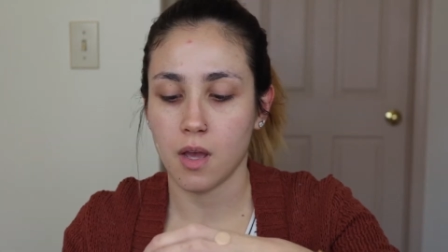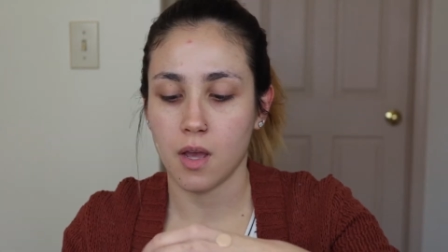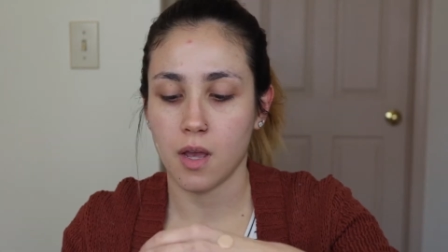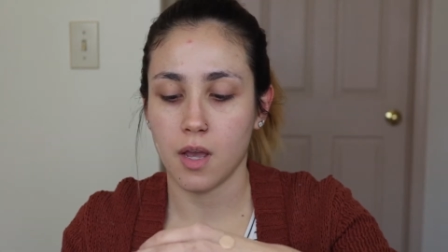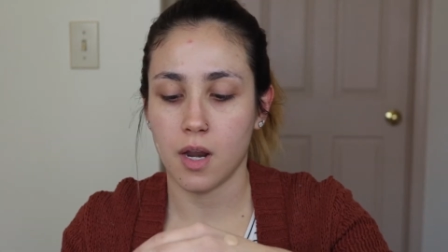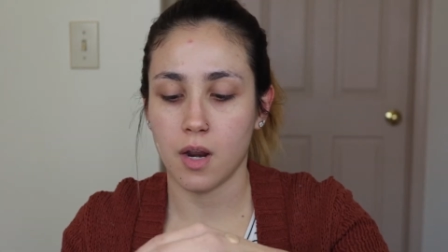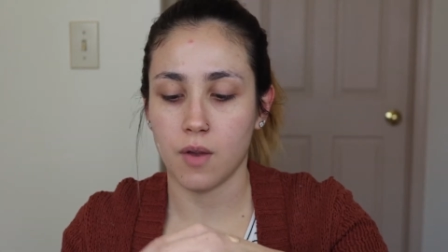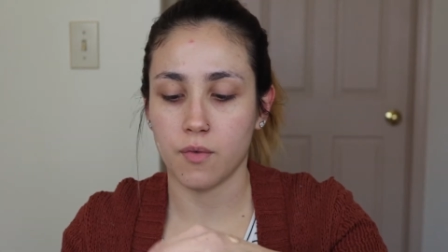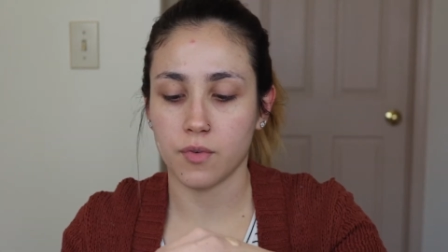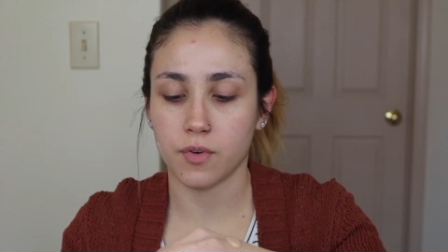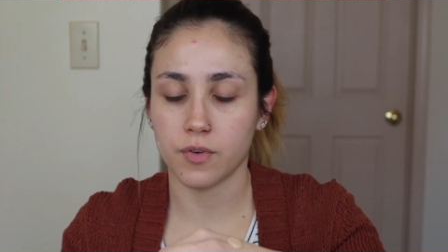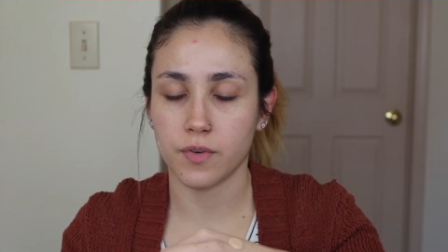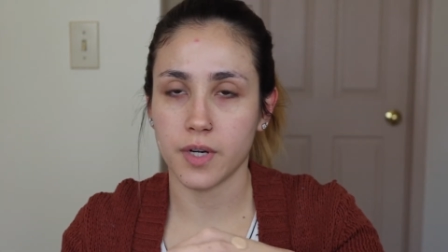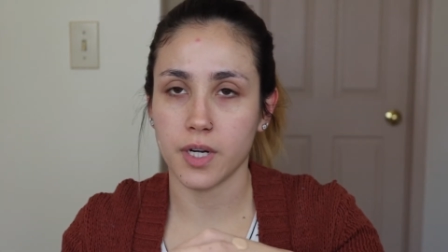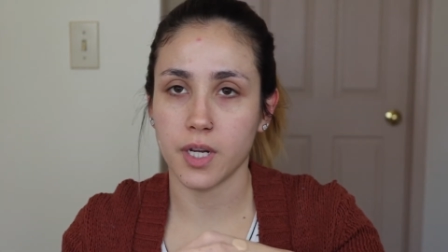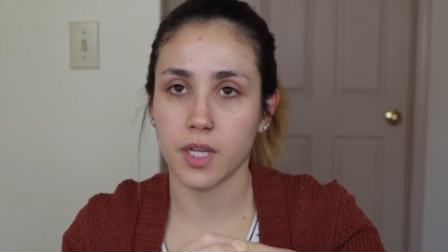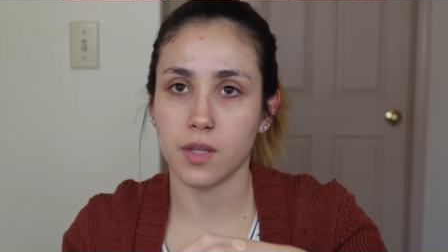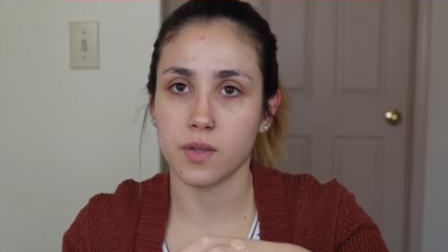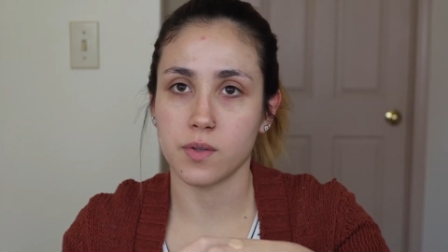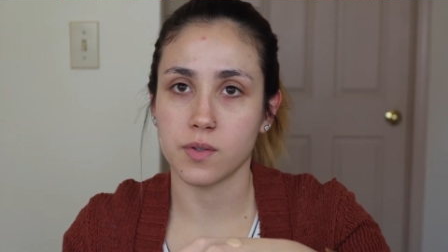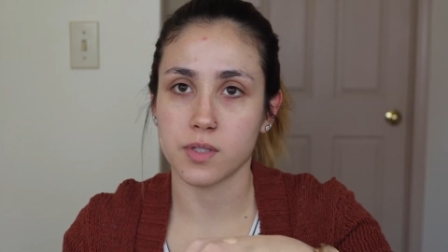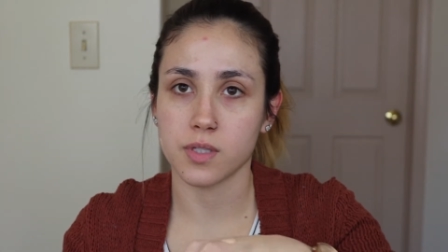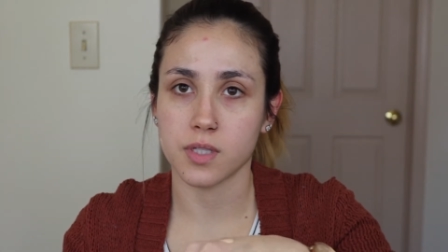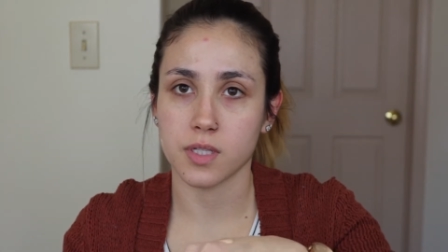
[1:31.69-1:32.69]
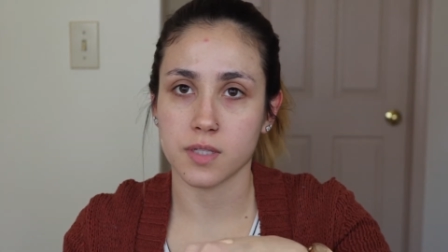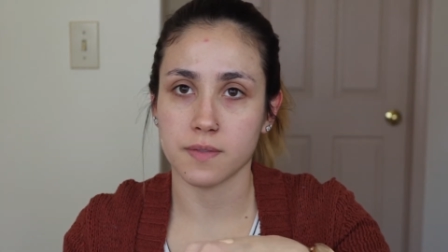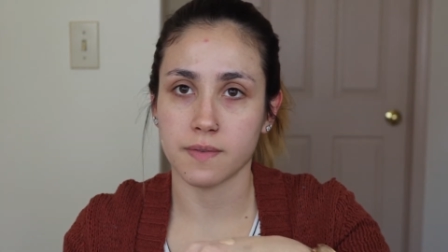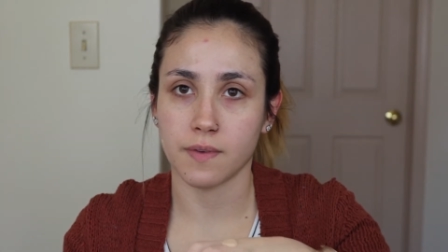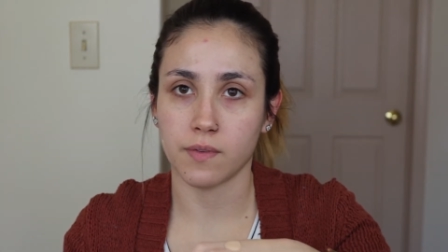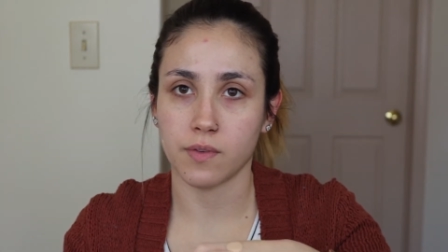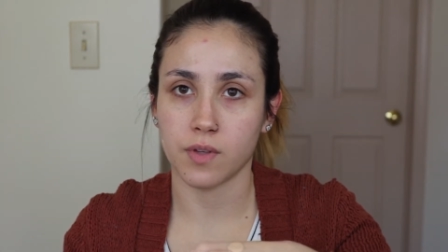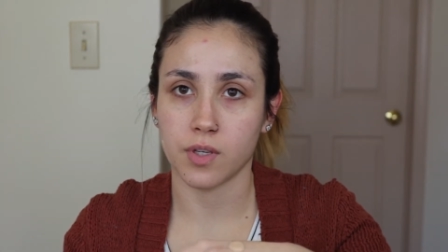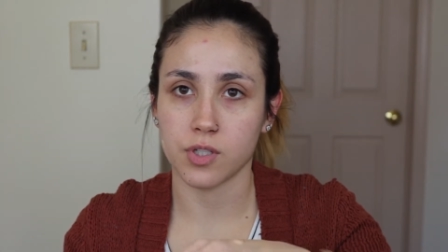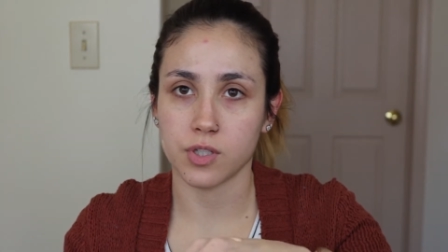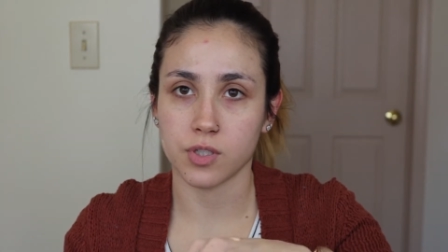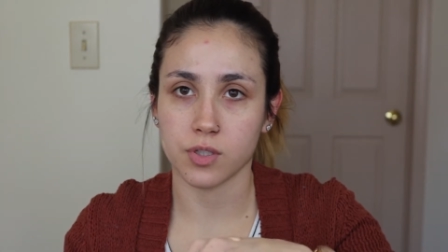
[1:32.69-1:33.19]
And I've already used this
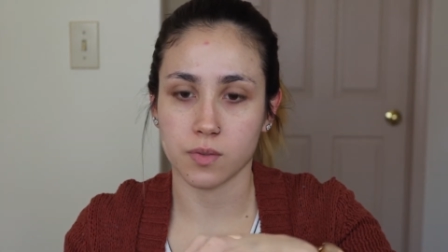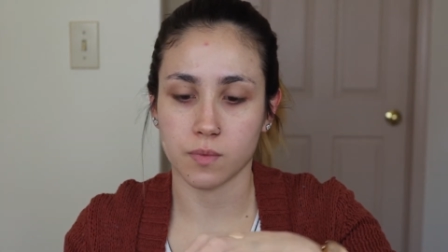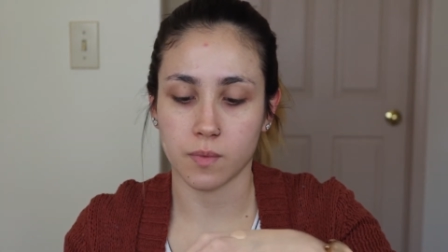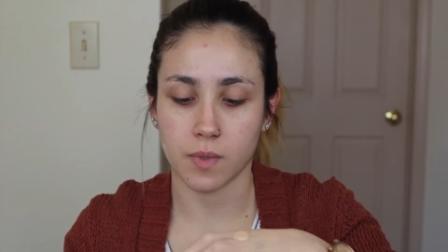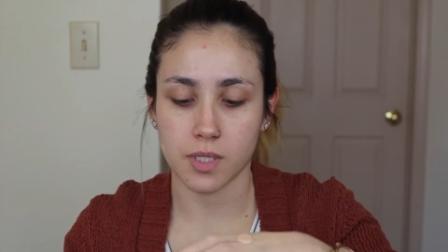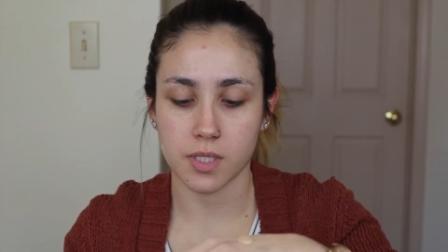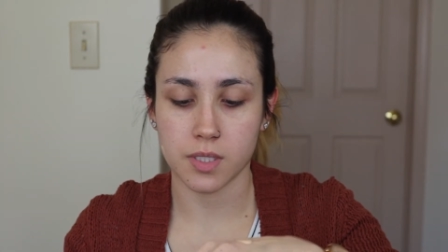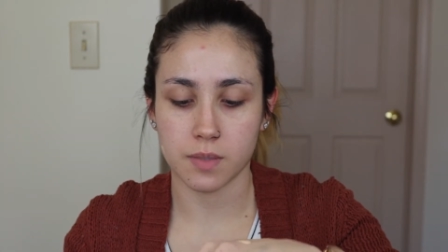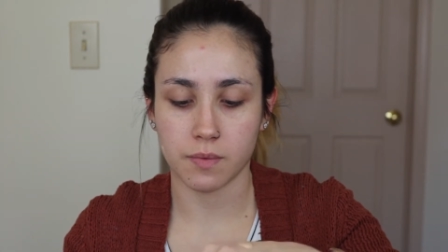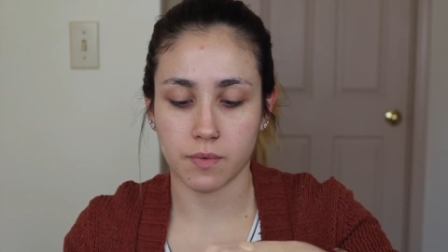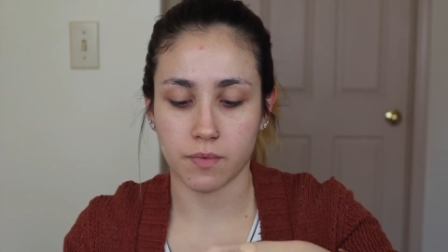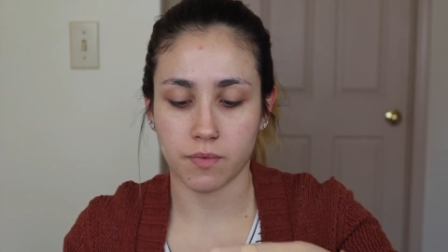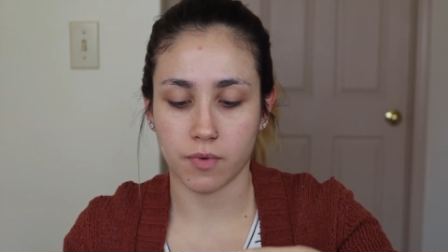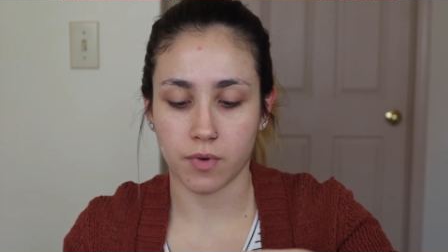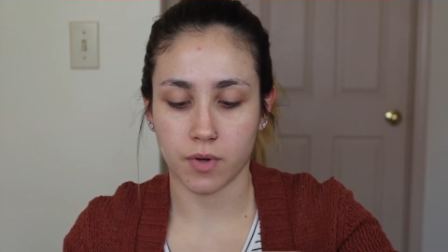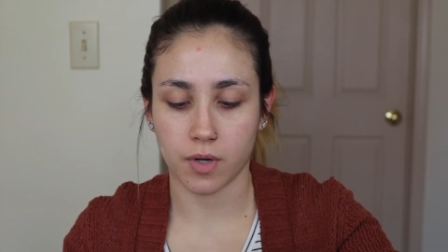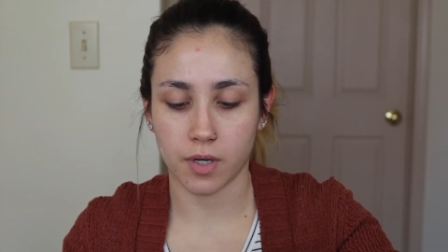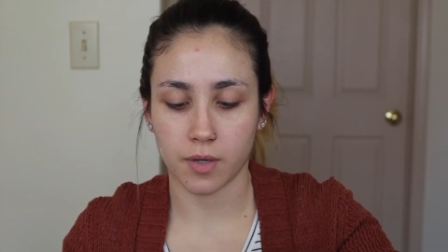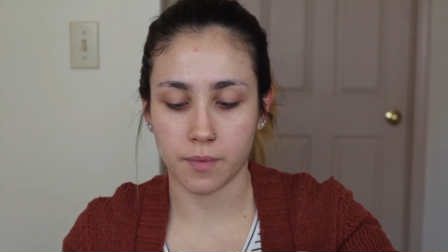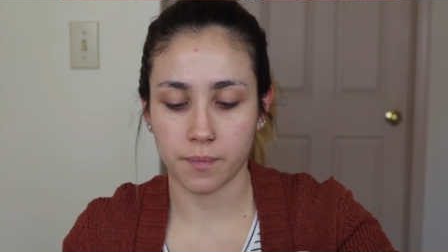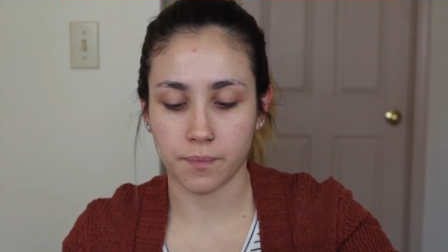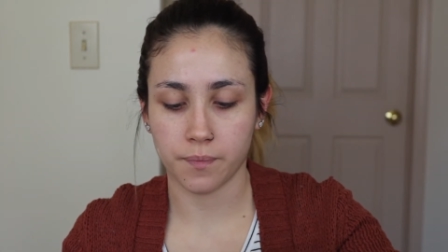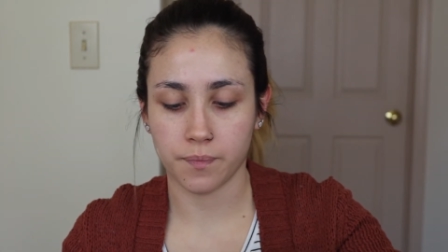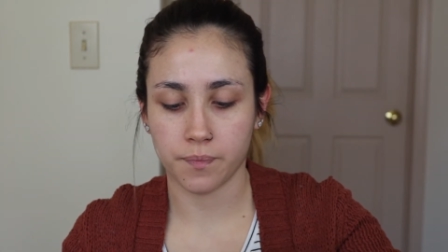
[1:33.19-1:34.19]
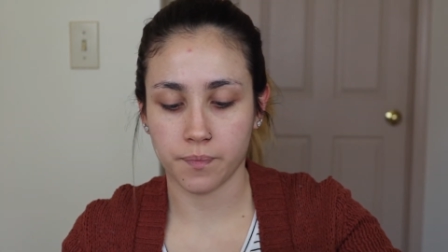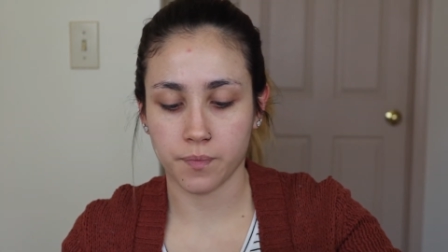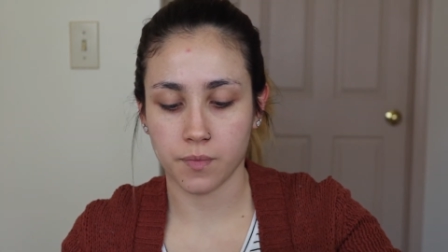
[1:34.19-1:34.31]
foundation once before.